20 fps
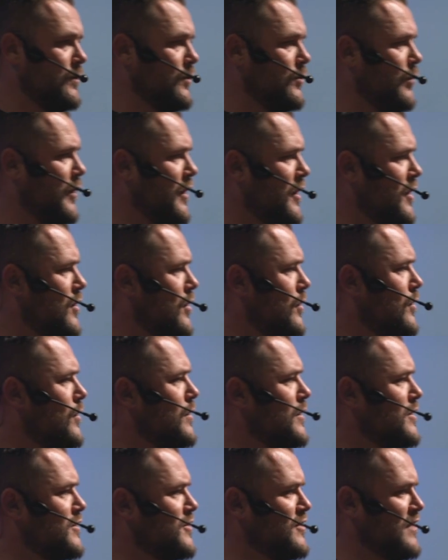When
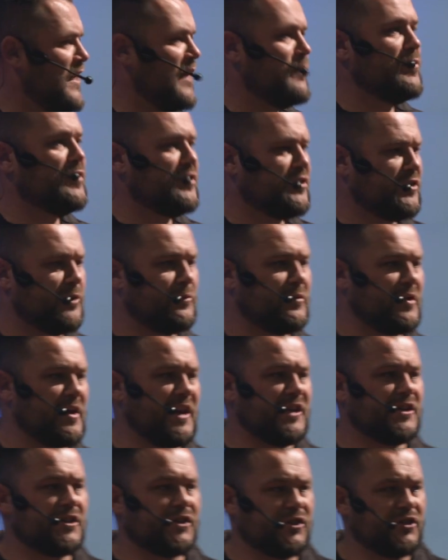God established a
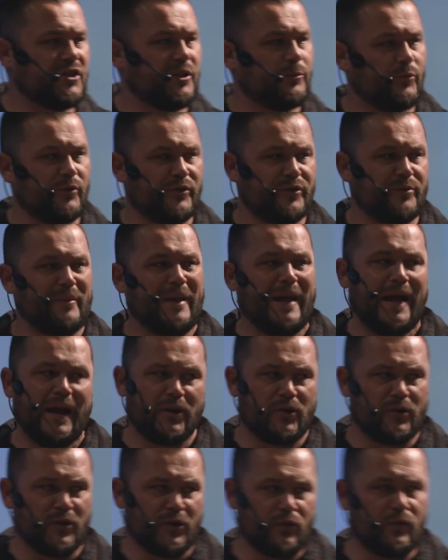relationship with
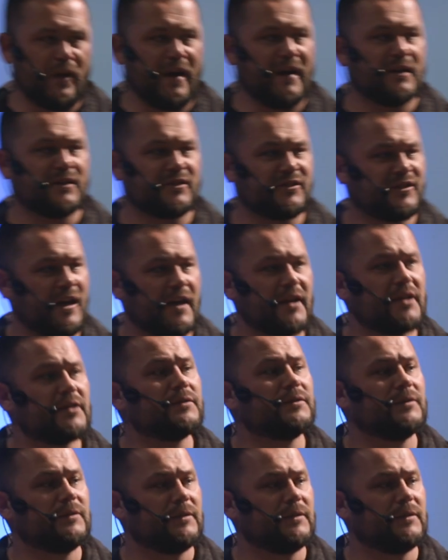man on a grander scale,